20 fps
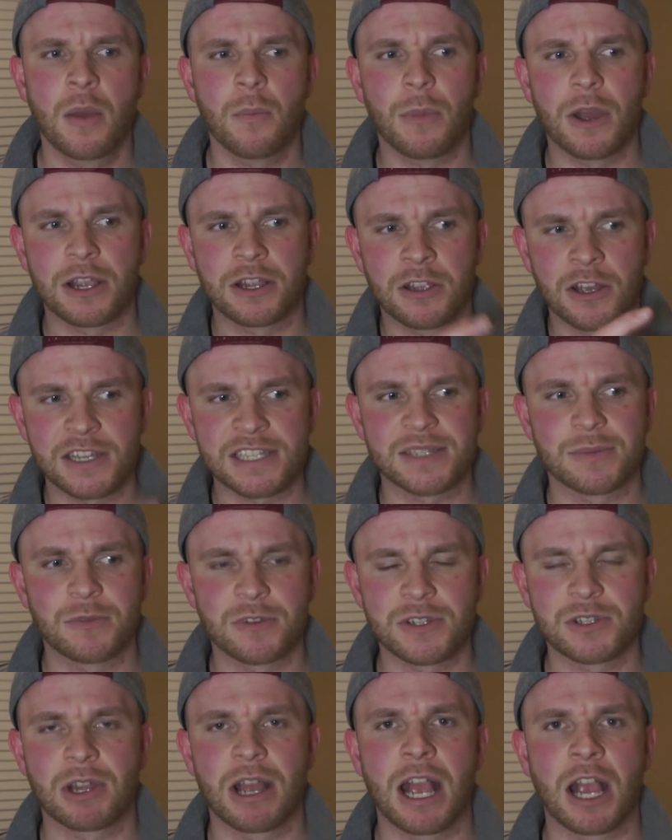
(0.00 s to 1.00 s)
my
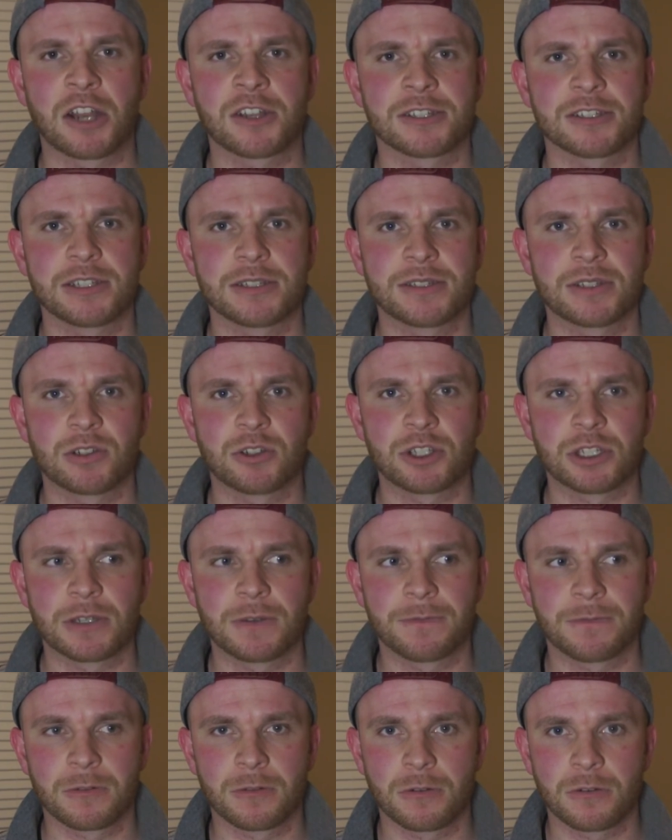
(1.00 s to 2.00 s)
customers are actually
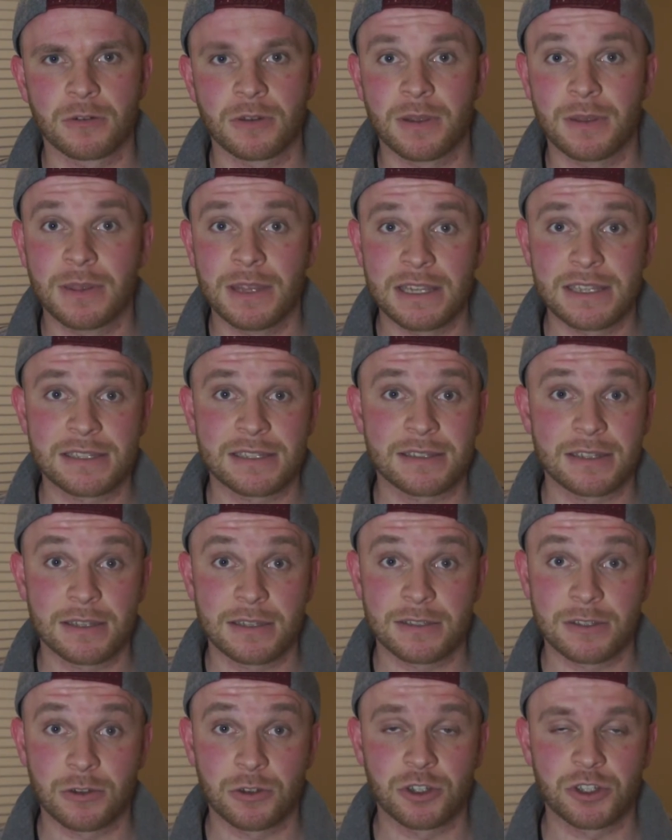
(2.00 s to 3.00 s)
searching for this
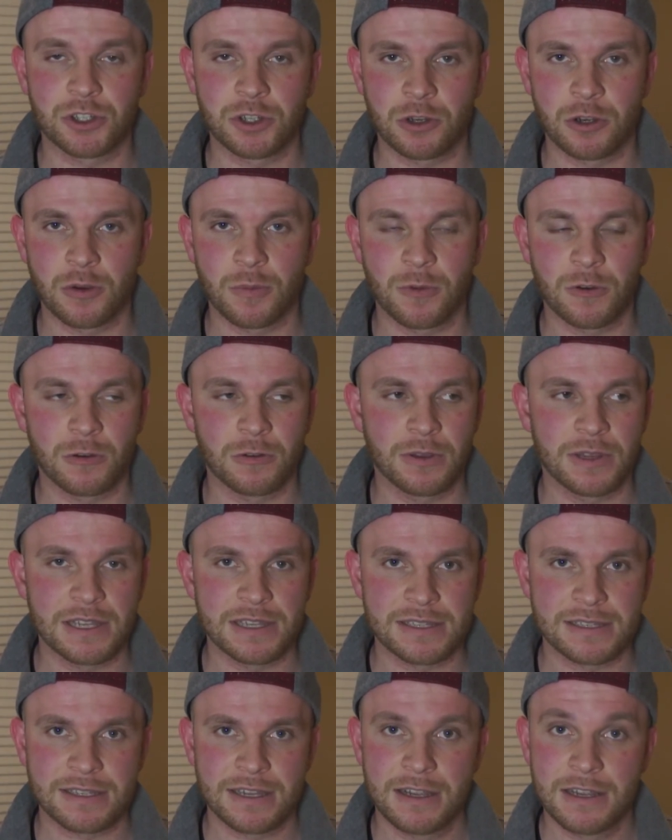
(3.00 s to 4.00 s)
search term or
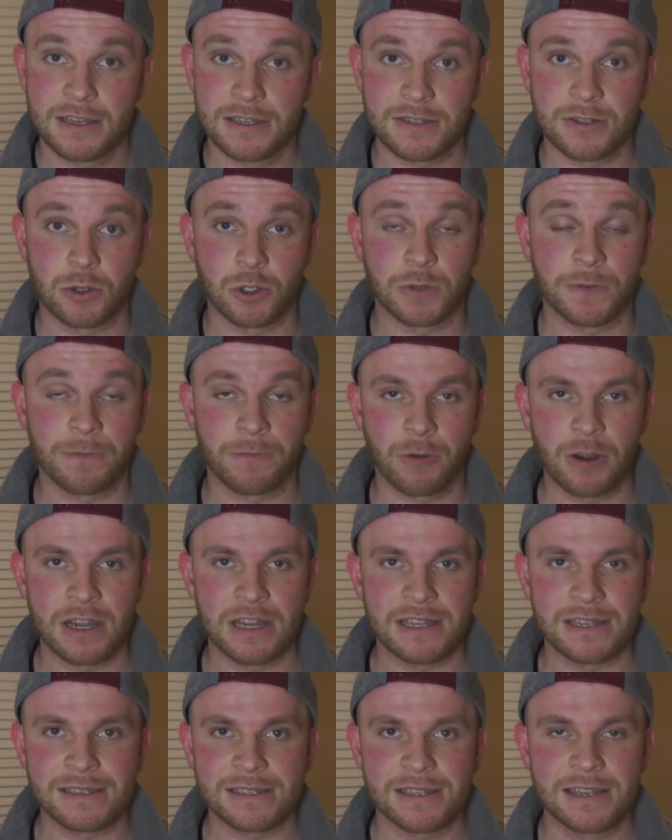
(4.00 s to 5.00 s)
this search
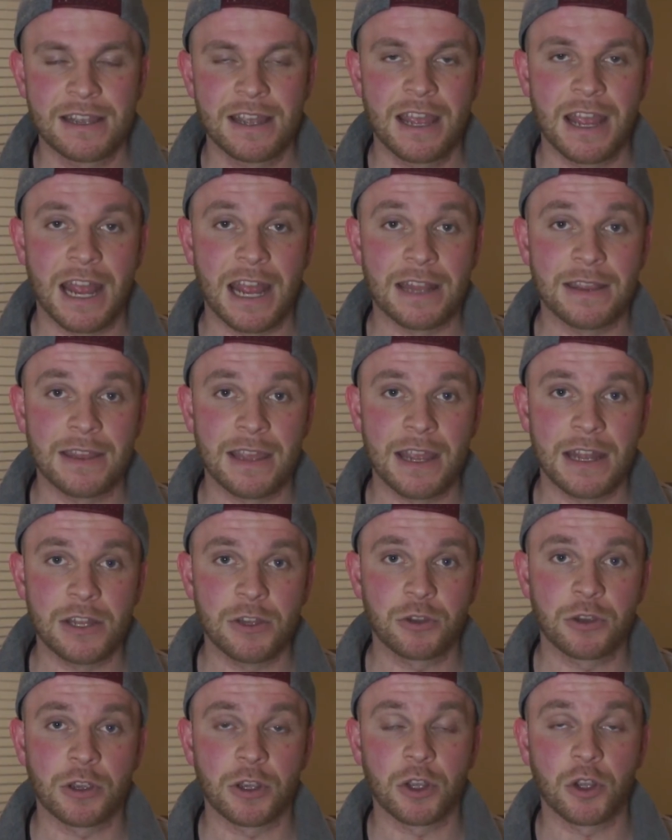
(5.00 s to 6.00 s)
phrase, and
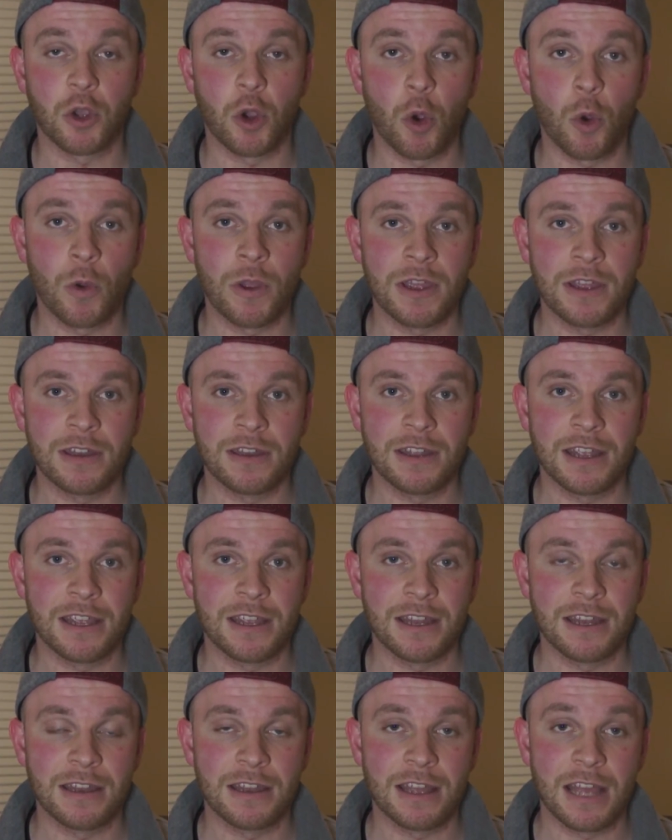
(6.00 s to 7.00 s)
then you can go in,
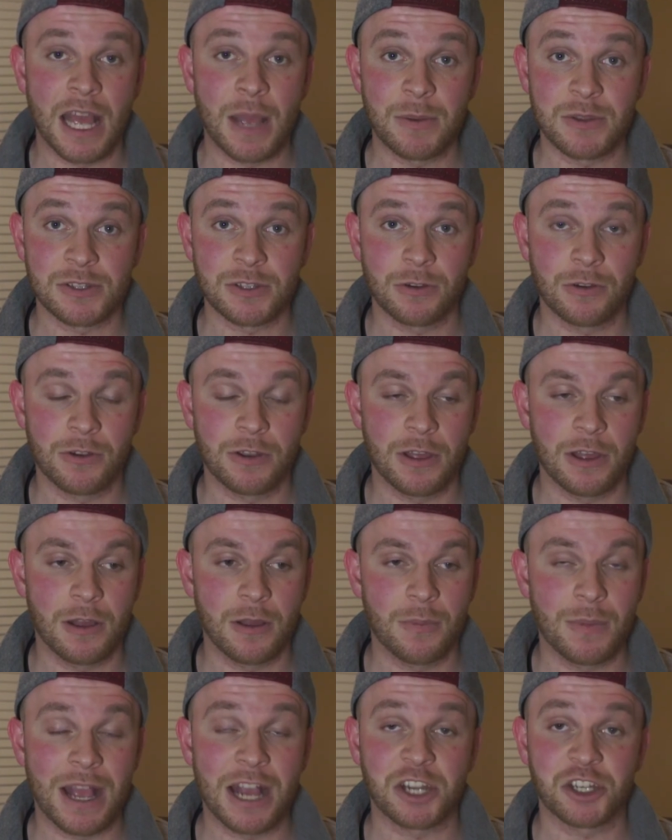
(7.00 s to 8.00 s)
and
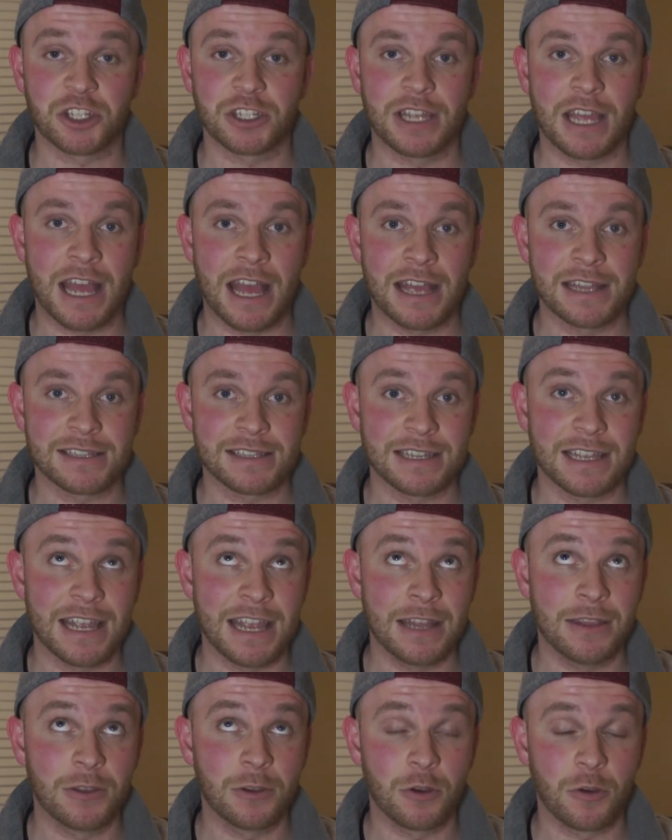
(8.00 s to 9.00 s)
Amazon actually has
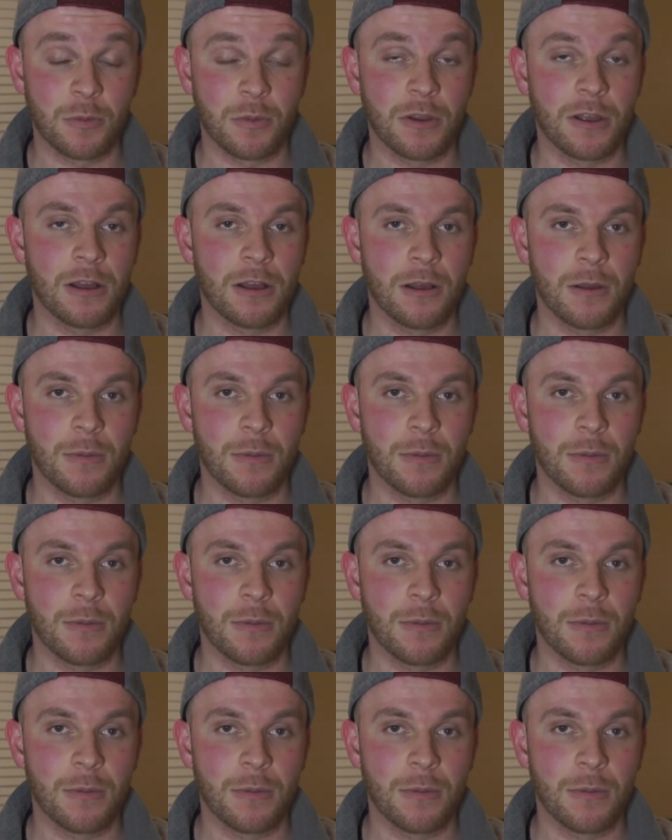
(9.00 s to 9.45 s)
in their